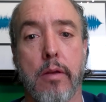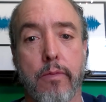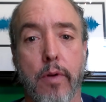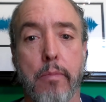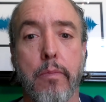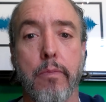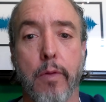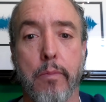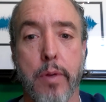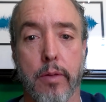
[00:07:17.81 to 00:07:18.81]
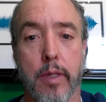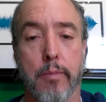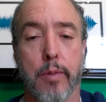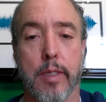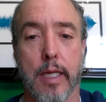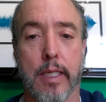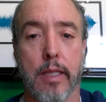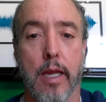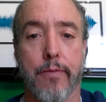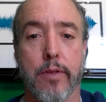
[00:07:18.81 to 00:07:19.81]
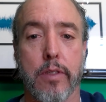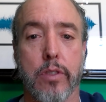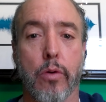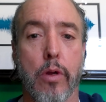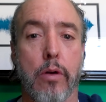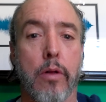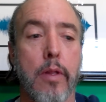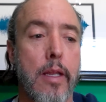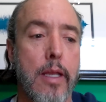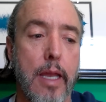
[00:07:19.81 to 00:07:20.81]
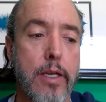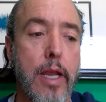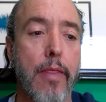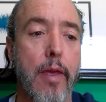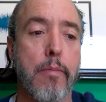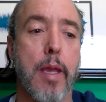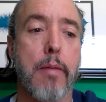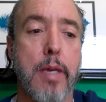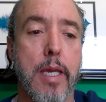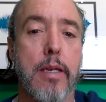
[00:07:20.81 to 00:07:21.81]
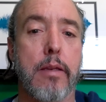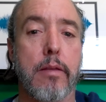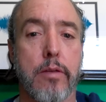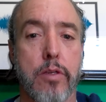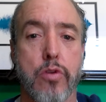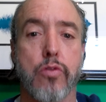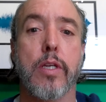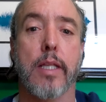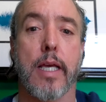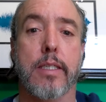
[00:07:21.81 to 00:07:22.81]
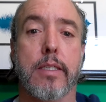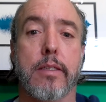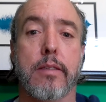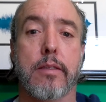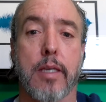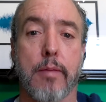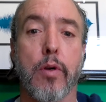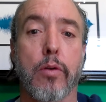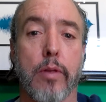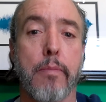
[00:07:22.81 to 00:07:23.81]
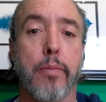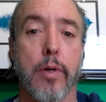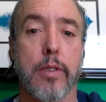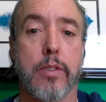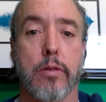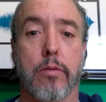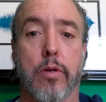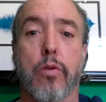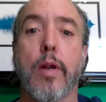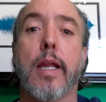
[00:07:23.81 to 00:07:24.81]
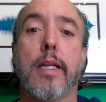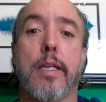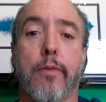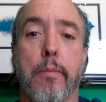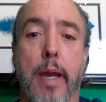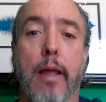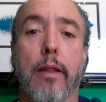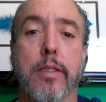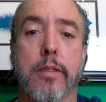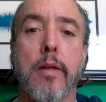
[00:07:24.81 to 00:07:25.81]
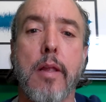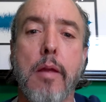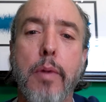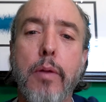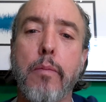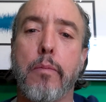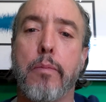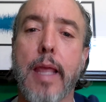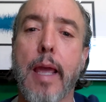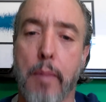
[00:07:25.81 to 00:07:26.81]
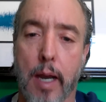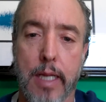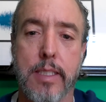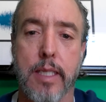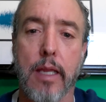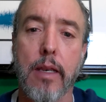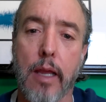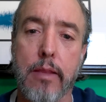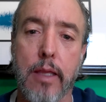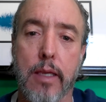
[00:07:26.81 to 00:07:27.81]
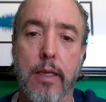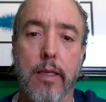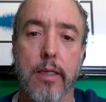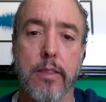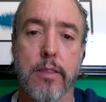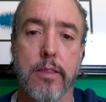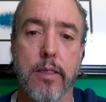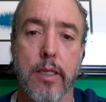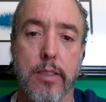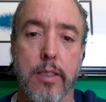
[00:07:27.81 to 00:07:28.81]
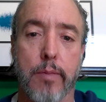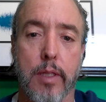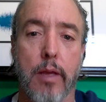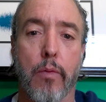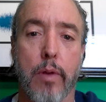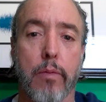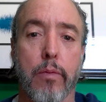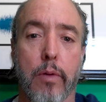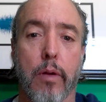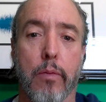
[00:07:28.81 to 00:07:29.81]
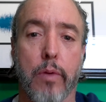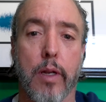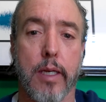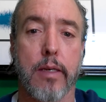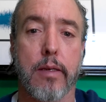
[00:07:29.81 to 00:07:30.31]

from building and protecting life in the soil. And yeah, that may mean using less chemical inputs or creating a different balance. But that mindset, I think, is something that we are really